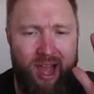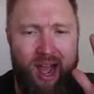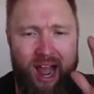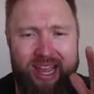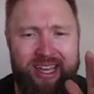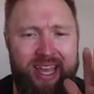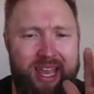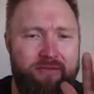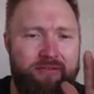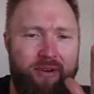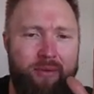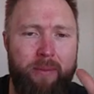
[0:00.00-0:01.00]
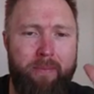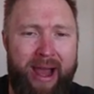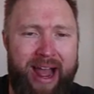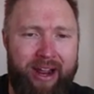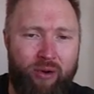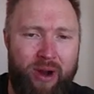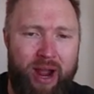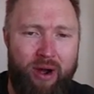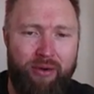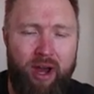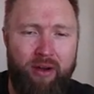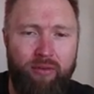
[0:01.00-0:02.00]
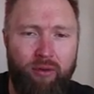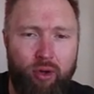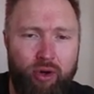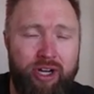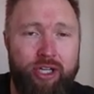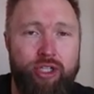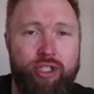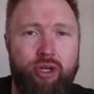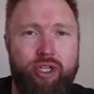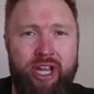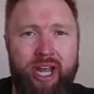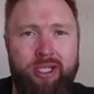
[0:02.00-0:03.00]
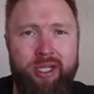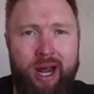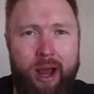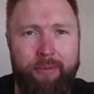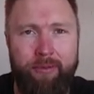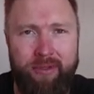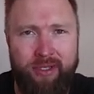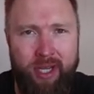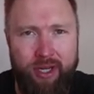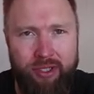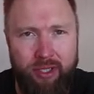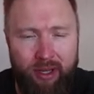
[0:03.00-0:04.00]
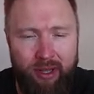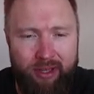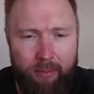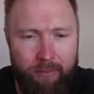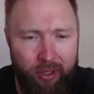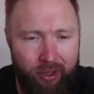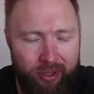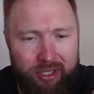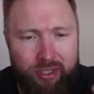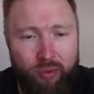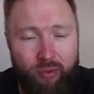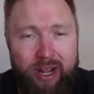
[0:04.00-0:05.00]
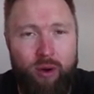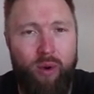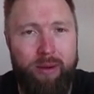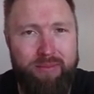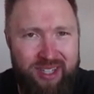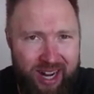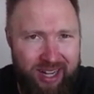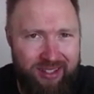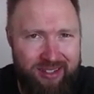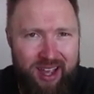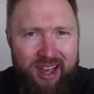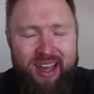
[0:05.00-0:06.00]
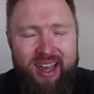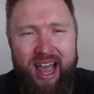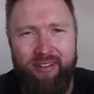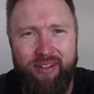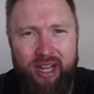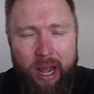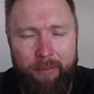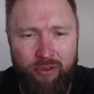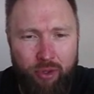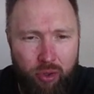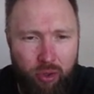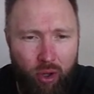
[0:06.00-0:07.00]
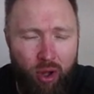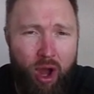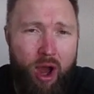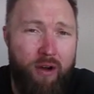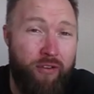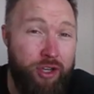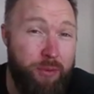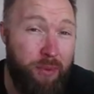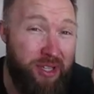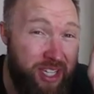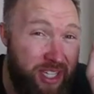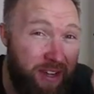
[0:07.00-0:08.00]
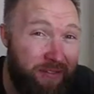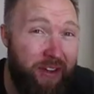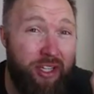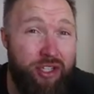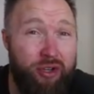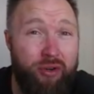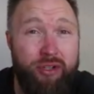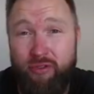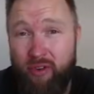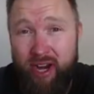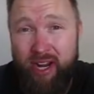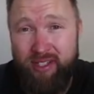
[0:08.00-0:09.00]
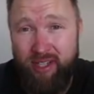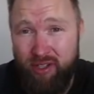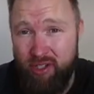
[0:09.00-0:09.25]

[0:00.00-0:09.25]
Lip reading: I came from the background of learning search engine optimization, the ability to rank websites at the top of Google for specific search phrases.